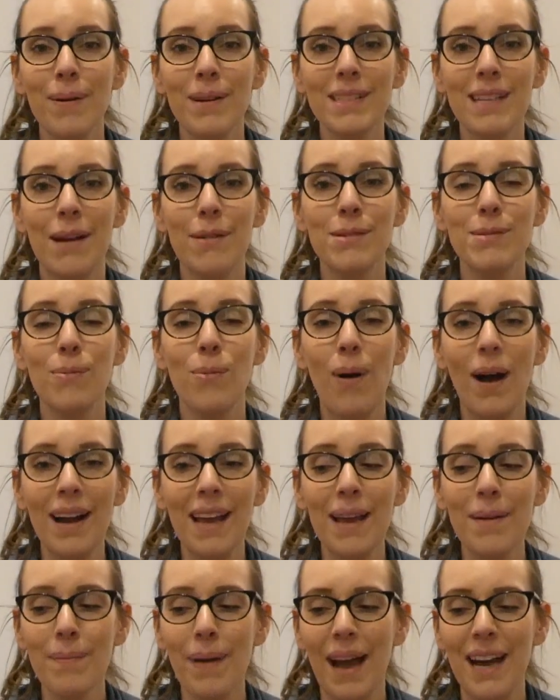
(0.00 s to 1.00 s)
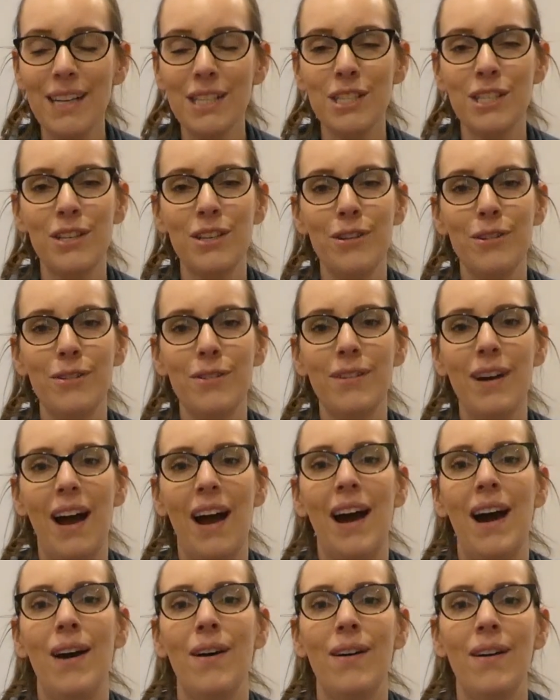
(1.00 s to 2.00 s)
was I was walking back to
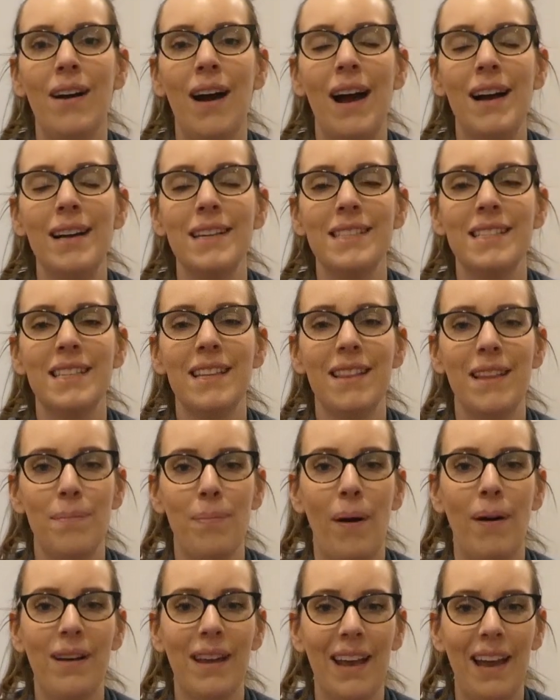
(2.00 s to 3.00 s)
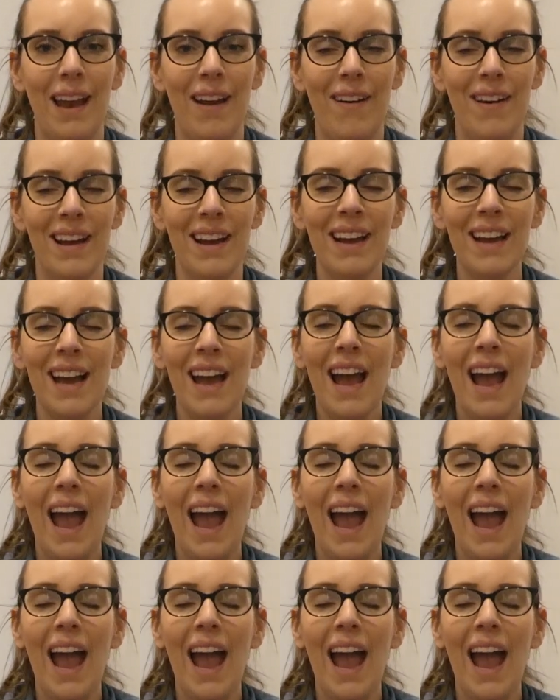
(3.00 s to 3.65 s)
to the parking area,